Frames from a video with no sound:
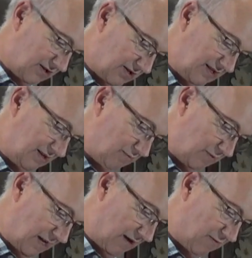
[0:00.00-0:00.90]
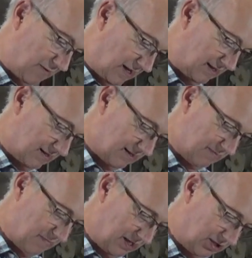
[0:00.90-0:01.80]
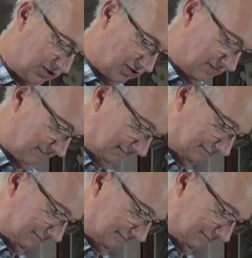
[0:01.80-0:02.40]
you see, we've got this mixture.